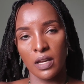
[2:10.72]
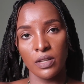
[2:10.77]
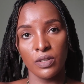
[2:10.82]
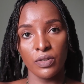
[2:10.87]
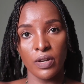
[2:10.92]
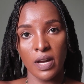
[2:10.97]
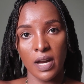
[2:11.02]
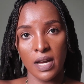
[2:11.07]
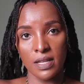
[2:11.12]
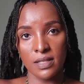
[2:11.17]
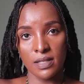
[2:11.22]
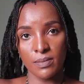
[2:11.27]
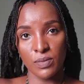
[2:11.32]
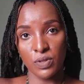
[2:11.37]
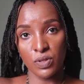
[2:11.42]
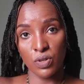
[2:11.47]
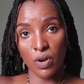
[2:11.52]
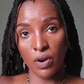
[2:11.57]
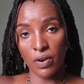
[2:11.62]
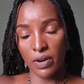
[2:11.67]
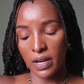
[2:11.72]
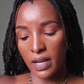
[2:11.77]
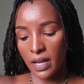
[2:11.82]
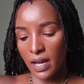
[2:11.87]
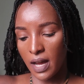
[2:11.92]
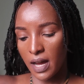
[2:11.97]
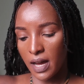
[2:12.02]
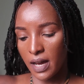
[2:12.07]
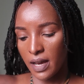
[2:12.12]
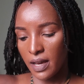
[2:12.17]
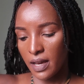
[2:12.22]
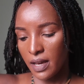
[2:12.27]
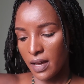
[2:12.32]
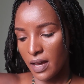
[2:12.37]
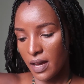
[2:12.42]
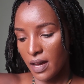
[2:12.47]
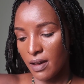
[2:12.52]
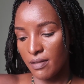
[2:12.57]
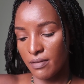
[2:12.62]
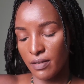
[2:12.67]
You guys, I'm sorry, I
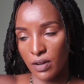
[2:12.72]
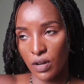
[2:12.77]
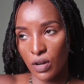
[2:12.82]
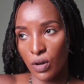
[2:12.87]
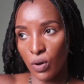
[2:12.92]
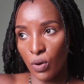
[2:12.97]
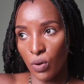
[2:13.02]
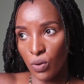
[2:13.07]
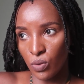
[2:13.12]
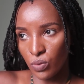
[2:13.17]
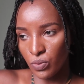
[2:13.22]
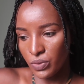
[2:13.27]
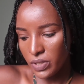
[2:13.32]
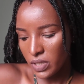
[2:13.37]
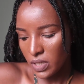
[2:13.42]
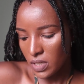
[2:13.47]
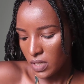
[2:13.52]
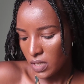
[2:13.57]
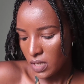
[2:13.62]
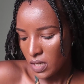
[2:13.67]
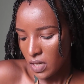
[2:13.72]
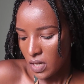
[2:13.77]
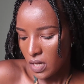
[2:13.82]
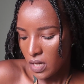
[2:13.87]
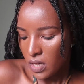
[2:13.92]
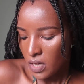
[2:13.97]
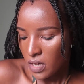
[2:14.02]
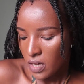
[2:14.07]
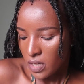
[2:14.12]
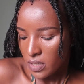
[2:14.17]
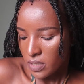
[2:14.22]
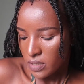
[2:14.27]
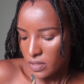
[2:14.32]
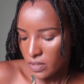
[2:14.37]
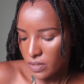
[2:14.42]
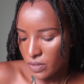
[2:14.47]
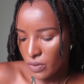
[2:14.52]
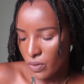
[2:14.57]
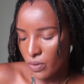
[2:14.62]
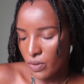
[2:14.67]
have a cold,
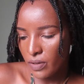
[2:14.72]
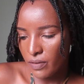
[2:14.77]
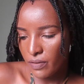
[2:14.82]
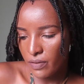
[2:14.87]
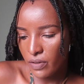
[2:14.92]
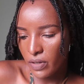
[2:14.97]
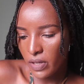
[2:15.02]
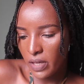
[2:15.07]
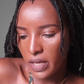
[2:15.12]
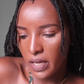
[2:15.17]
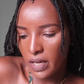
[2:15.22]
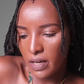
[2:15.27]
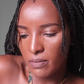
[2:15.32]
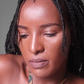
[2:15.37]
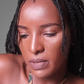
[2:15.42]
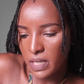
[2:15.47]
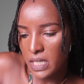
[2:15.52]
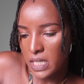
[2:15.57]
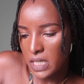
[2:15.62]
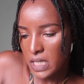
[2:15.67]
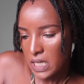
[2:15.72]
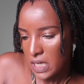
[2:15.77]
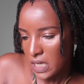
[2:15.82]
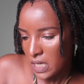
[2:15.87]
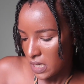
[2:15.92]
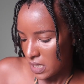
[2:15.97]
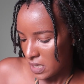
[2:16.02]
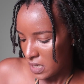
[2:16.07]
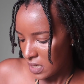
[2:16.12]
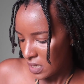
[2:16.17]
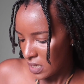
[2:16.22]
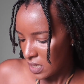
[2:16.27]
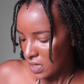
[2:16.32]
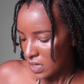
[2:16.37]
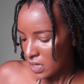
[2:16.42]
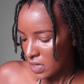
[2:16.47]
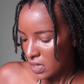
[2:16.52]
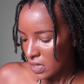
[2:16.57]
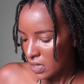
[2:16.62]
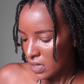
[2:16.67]
so if you hear me
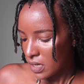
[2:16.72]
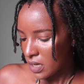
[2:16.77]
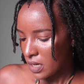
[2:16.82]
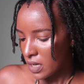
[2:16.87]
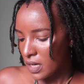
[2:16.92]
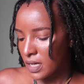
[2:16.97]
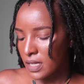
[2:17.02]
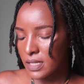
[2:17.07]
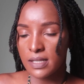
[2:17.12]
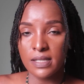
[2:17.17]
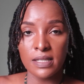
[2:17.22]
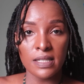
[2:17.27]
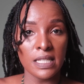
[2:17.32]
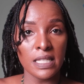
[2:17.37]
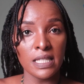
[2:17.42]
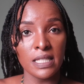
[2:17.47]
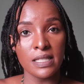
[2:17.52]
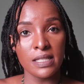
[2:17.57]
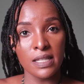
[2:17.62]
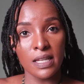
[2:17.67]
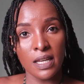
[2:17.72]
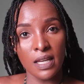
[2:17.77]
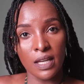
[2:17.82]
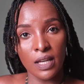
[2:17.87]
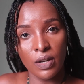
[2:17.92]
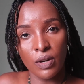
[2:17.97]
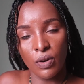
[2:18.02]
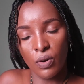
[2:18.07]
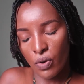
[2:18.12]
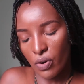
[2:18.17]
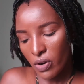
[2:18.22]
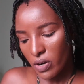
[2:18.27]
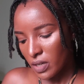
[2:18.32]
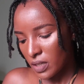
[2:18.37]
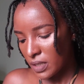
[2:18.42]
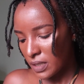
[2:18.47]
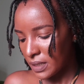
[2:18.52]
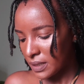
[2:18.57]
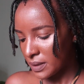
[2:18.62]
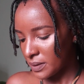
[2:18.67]
sneezing or,
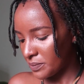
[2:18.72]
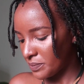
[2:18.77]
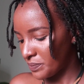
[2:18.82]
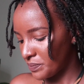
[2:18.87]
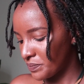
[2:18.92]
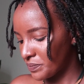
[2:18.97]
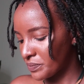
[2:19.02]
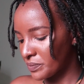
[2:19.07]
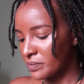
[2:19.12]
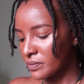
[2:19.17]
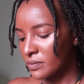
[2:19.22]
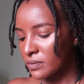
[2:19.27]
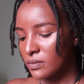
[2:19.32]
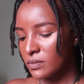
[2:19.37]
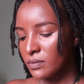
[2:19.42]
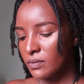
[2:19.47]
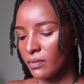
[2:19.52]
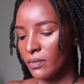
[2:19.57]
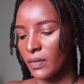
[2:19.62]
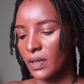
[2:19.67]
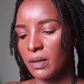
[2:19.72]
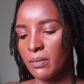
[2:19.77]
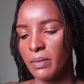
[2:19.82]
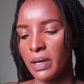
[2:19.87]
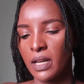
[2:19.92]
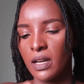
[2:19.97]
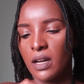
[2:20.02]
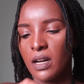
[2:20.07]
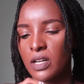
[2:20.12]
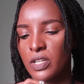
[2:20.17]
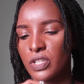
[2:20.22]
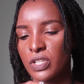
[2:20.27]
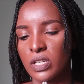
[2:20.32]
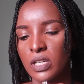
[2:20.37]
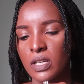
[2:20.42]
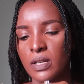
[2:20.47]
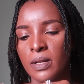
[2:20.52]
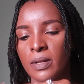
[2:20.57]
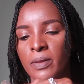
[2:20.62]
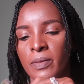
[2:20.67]
oh my gosh,
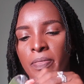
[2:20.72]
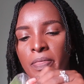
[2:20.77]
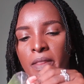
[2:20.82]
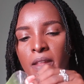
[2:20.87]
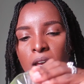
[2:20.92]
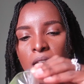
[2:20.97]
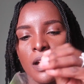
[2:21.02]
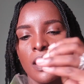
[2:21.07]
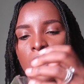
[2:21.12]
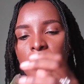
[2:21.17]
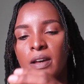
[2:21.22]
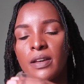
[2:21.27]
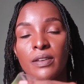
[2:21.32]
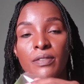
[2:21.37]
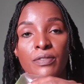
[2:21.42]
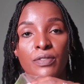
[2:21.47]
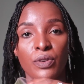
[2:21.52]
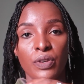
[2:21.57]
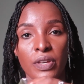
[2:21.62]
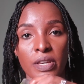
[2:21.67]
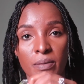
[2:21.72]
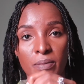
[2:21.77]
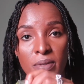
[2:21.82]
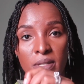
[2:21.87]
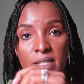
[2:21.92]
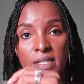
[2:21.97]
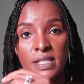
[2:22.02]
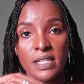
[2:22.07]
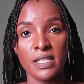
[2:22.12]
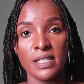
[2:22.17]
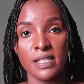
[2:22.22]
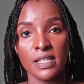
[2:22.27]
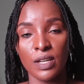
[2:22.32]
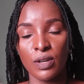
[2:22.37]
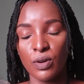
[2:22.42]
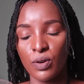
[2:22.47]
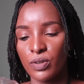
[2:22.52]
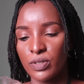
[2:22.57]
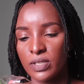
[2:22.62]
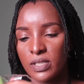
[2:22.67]
if you hear me sneezing
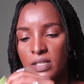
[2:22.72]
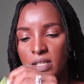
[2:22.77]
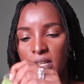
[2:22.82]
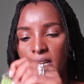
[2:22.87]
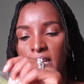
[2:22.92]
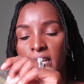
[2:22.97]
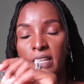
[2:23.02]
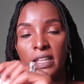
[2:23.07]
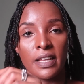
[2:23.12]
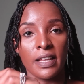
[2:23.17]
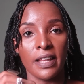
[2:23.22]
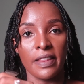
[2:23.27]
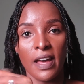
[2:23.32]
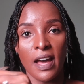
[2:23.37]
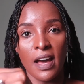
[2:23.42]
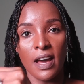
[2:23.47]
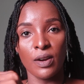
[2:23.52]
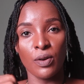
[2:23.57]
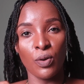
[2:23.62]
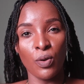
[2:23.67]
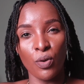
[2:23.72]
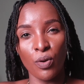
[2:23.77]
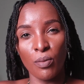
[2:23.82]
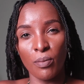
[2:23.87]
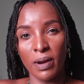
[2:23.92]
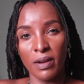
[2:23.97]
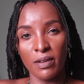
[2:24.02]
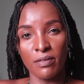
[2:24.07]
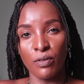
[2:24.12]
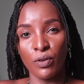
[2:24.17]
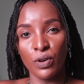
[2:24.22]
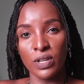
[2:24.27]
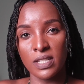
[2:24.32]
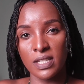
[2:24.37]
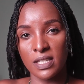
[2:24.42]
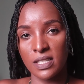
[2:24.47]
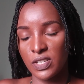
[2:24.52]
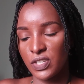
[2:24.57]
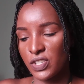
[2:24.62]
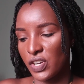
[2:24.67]
or anything like that, or my voice
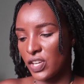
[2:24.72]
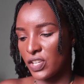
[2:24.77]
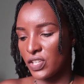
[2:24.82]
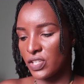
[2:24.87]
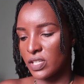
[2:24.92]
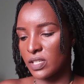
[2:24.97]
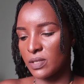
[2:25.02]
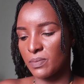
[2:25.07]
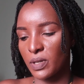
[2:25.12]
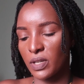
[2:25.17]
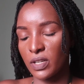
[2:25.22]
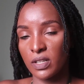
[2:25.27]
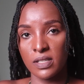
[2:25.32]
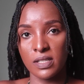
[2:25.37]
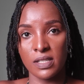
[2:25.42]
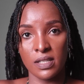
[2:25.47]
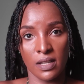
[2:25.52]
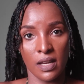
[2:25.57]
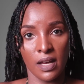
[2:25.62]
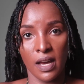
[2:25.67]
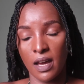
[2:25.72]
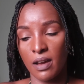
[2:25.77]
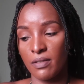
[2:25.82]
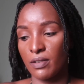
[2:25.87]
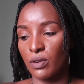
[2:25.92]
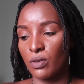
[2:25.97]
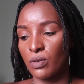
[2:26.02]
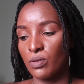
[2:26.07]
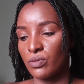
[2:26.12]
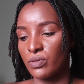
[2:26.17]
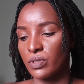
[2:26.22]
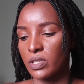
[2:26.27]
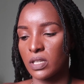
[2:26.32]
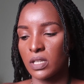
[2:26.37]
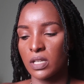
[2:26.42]
has changed, it's because I have a cold.